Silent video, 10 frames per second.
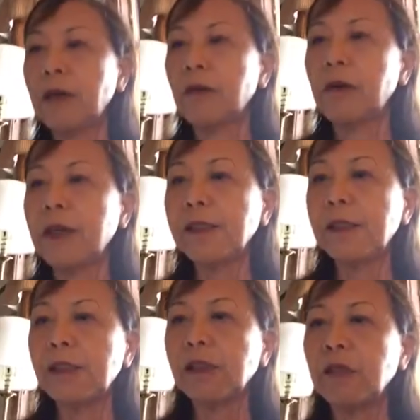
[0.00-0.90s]
a
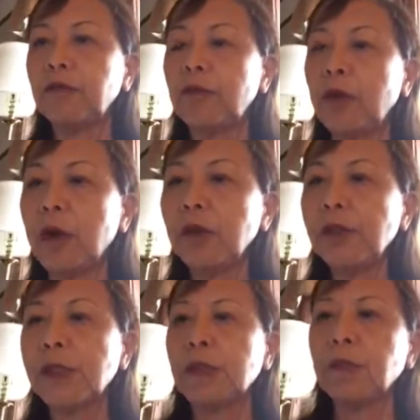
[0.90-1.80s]
crisis of
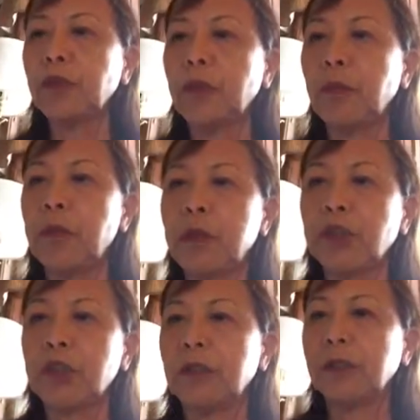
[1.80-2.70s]
gross
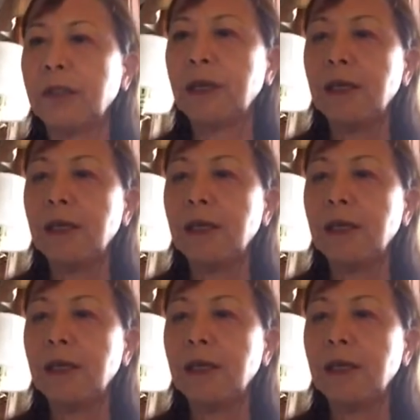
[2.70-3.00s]
proportion.